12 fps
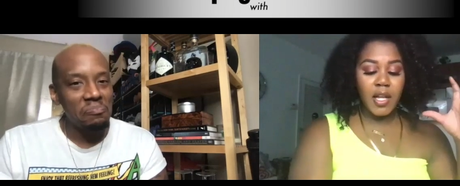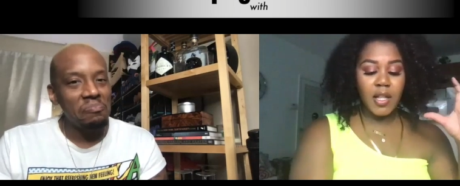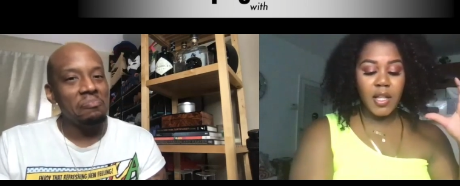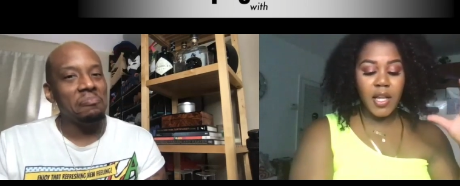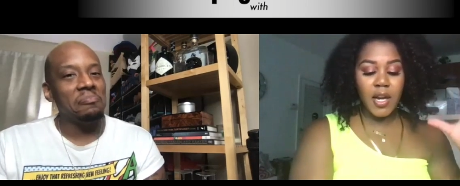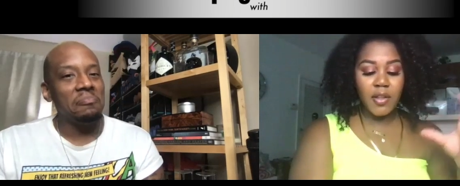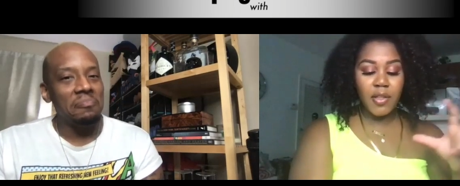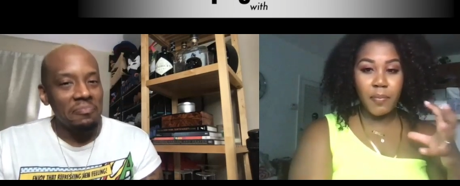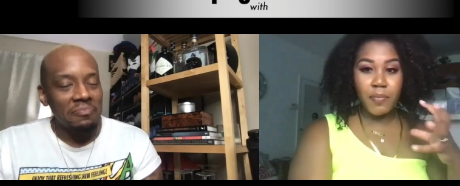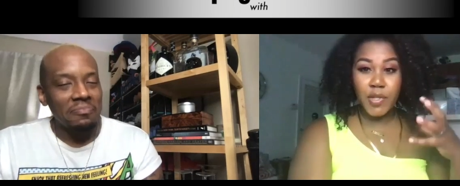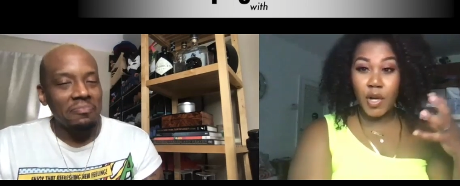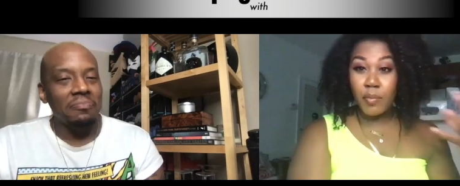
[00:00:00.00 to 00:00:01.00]
Speaker 1: clear the
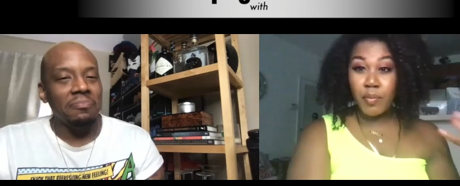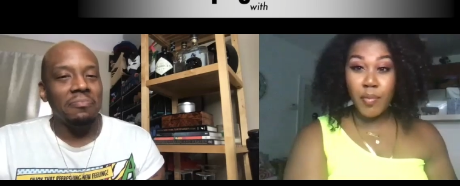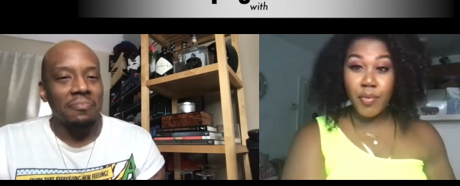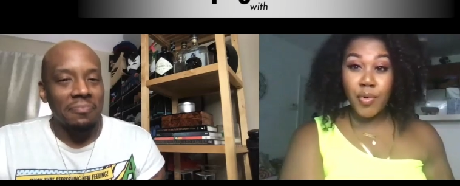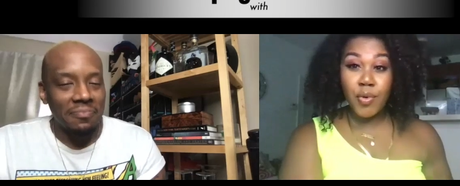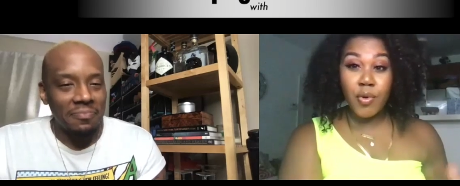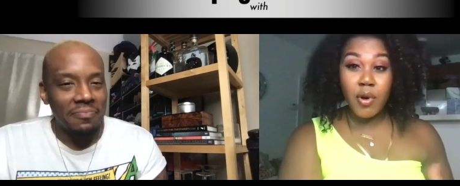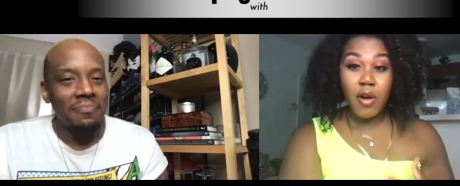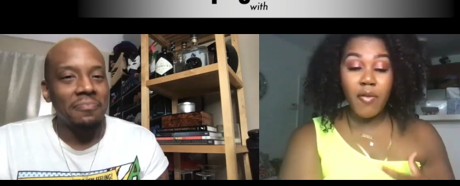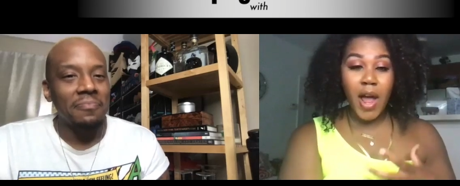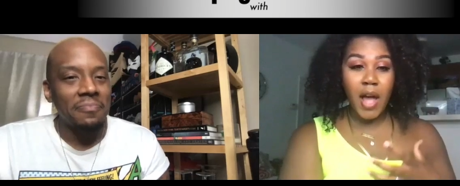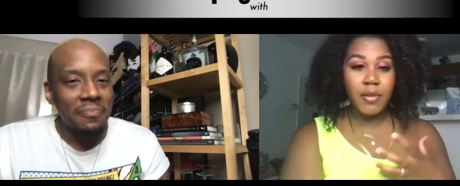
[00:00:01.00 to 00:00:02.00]
certain people who are
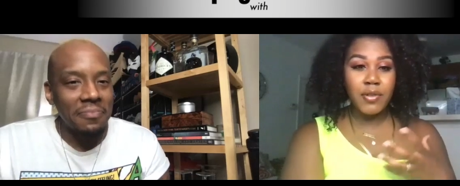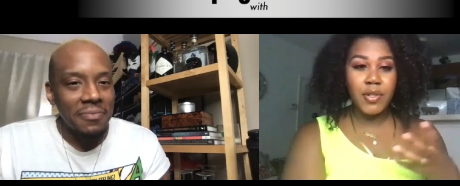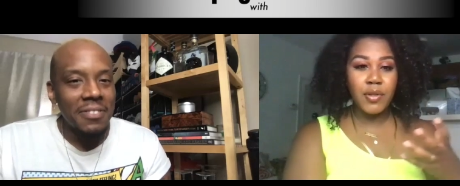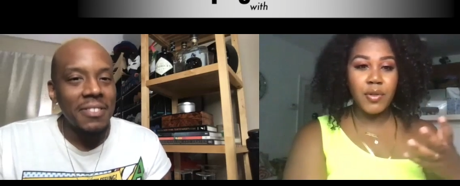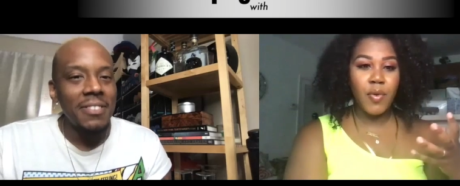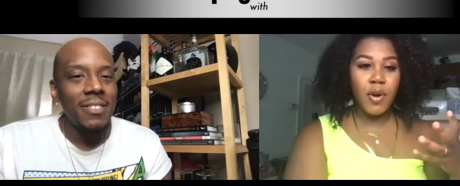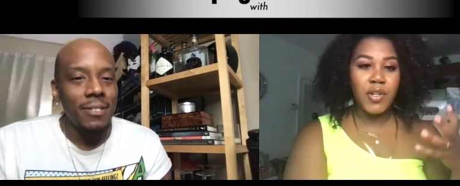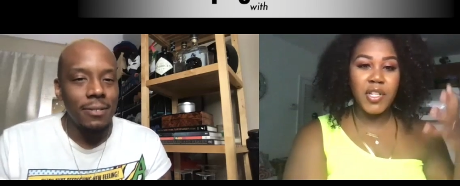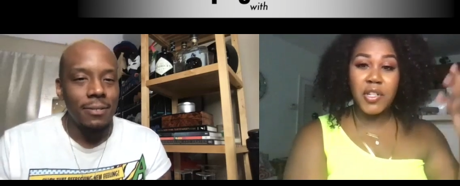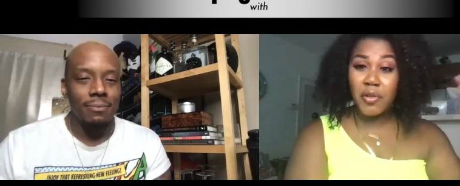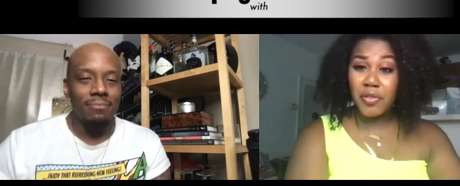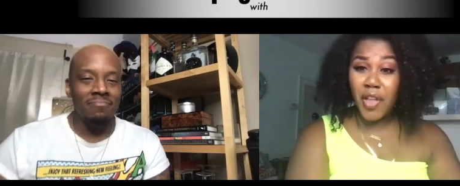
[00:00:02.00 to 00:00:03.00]
around you or
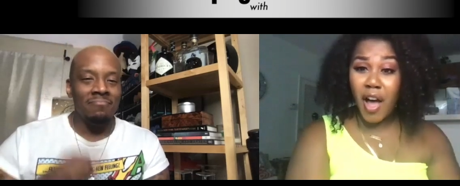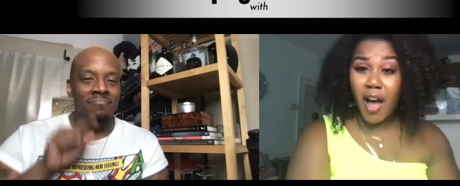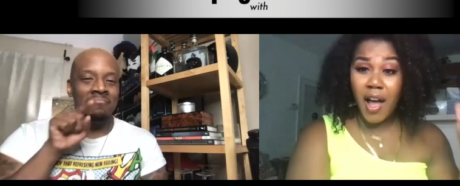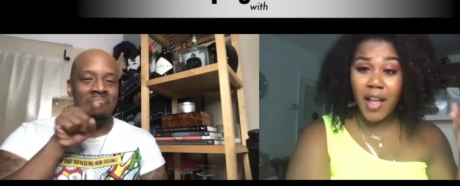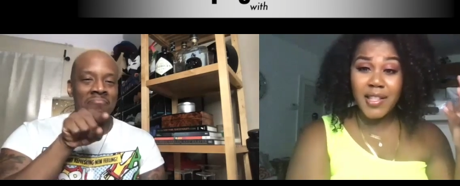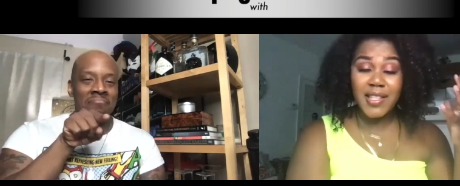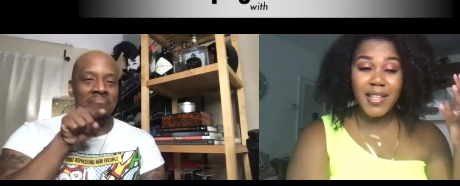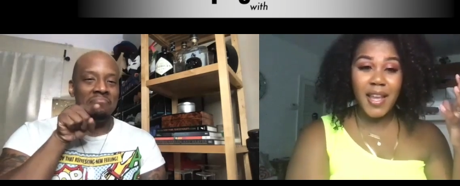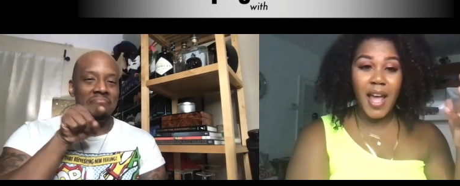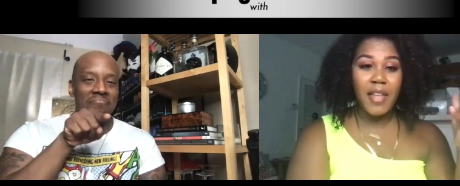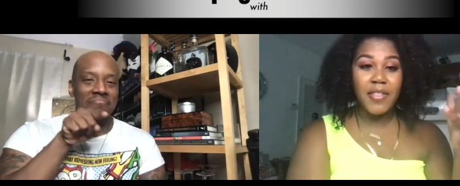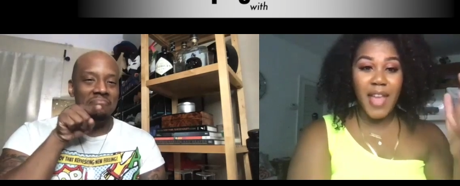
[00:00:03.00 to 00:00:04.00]
just your thoughts
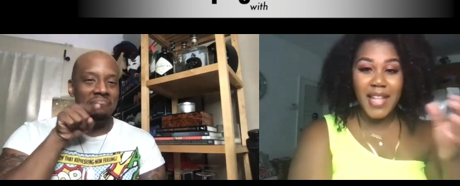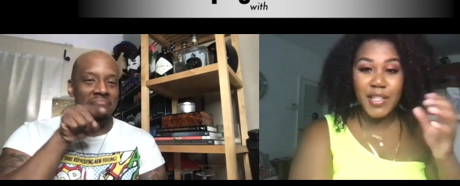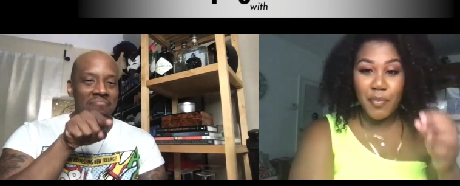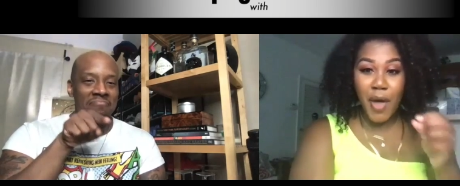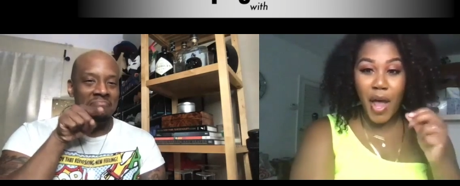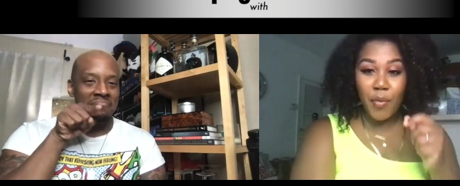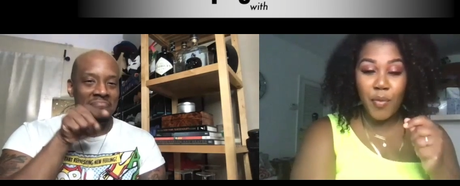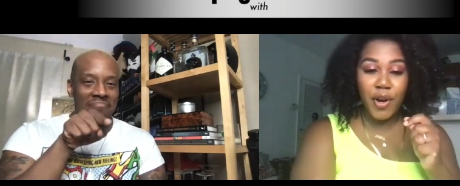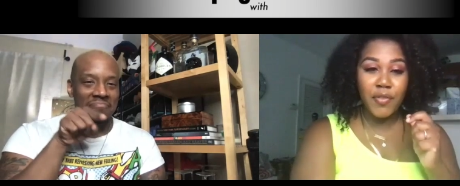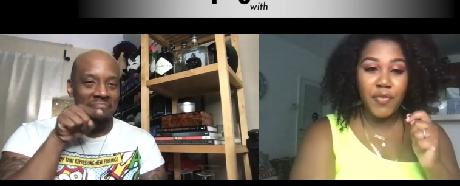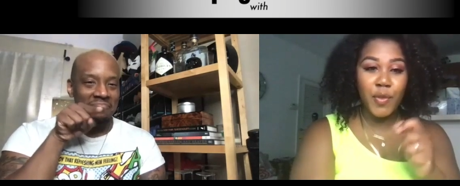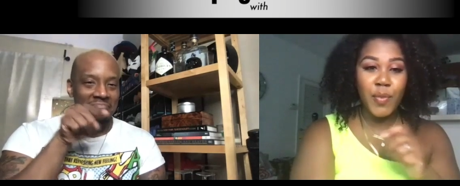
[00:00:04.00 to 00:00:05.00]
like I, that's my
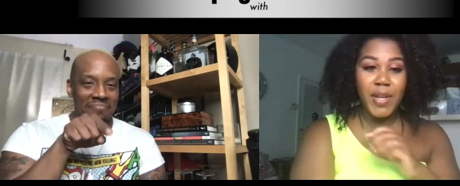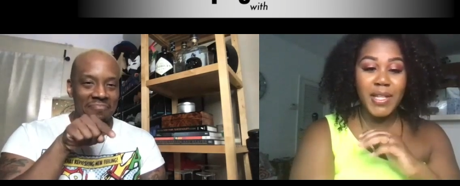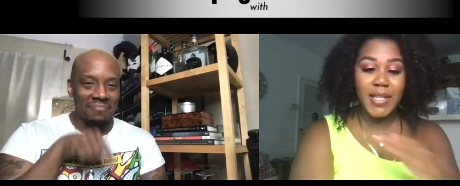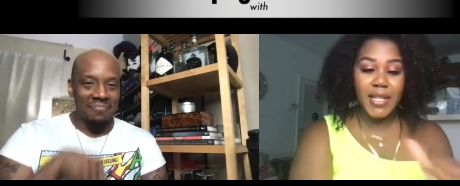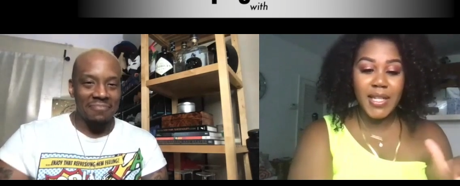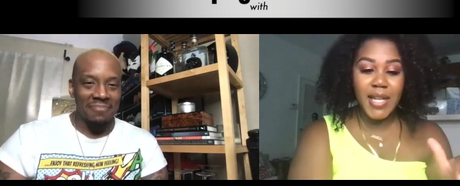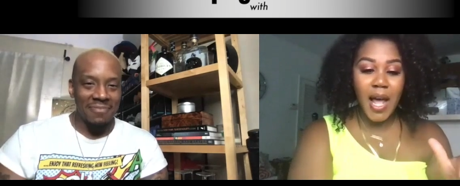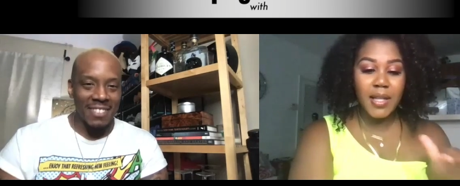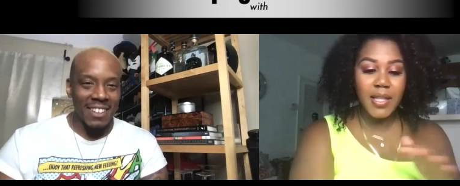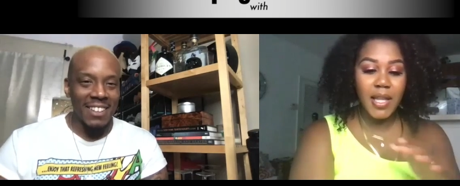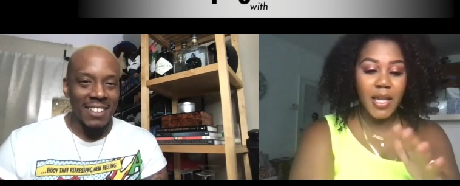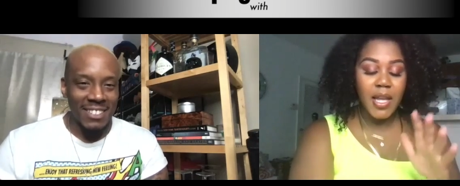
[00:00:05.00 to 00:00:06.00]
word for the week detox like